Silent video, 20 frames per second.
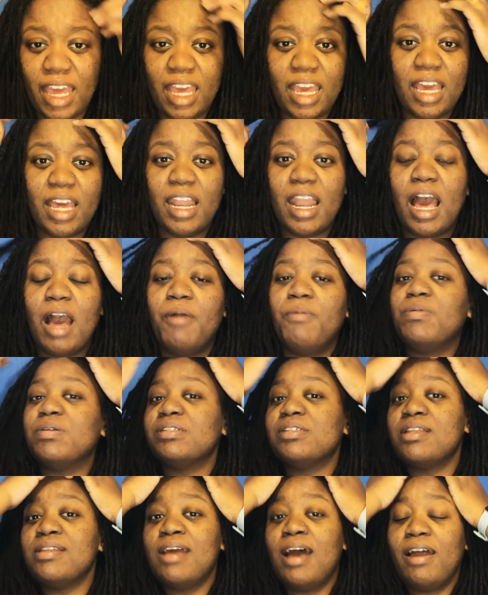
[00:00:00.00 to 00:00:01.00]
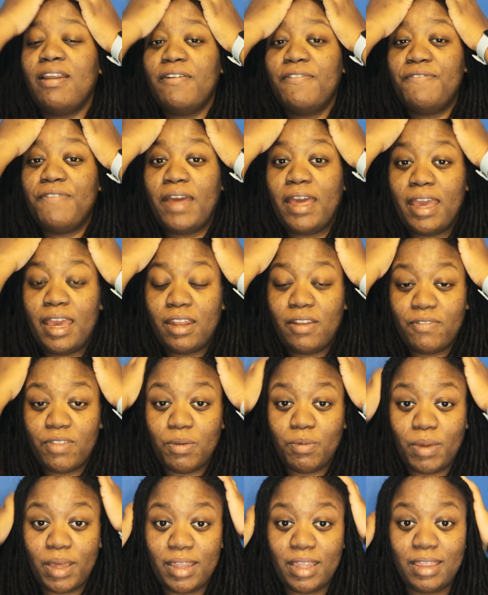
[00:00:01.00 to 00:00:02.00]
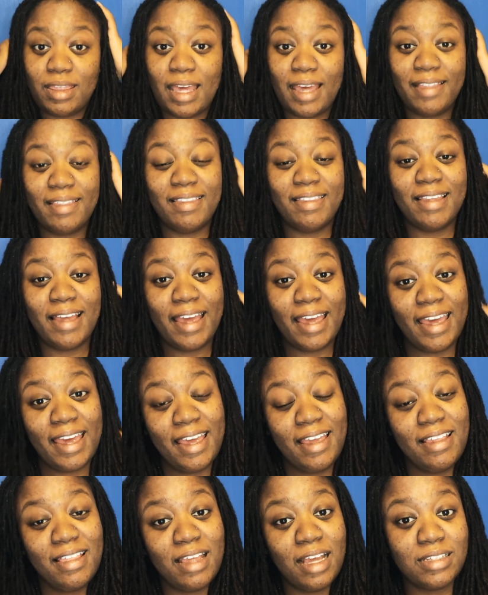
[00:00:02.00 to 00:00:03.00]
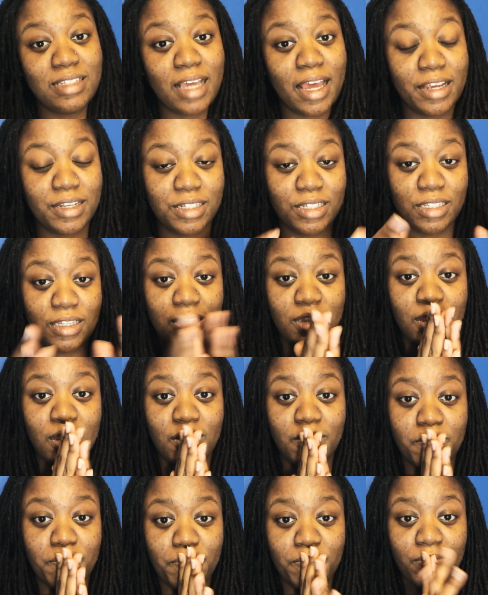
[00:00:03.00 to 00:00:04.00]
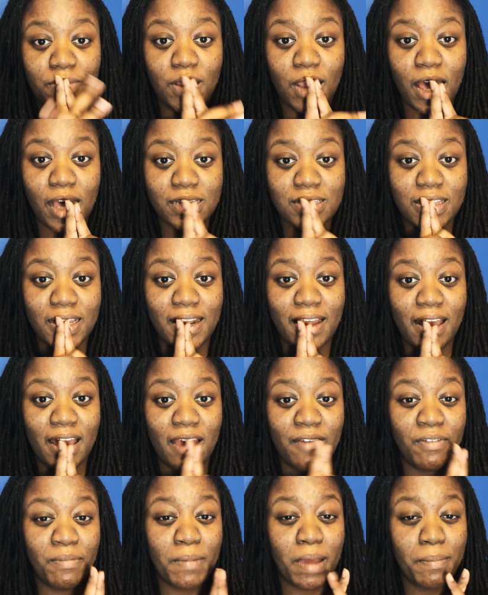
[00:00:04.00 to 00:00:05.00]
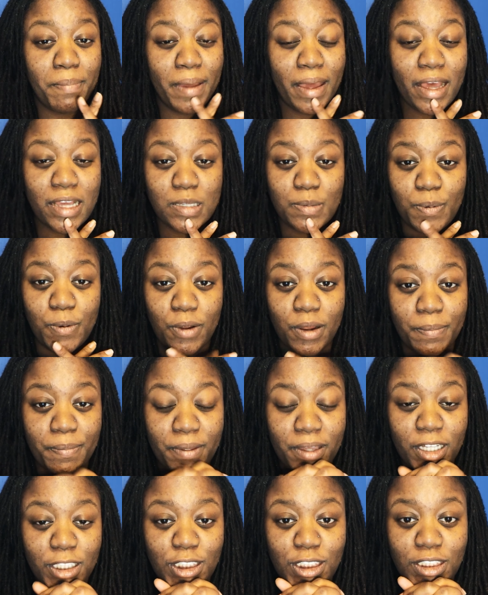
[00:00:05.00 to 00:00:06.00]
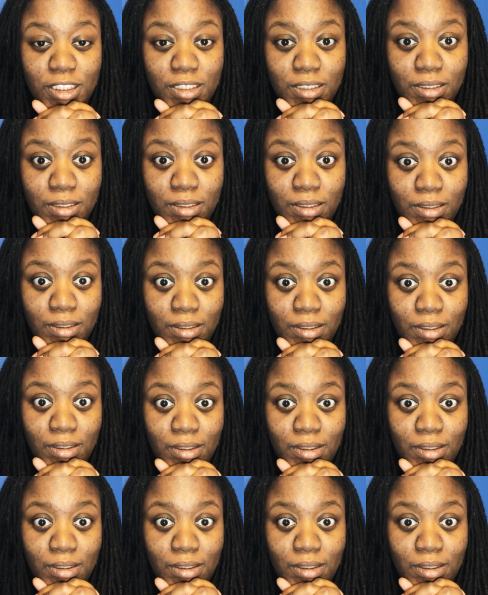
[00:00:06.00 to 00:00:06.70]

And I was not a fan of the way that they laid. That's actually the Locs that I have in my passport picture.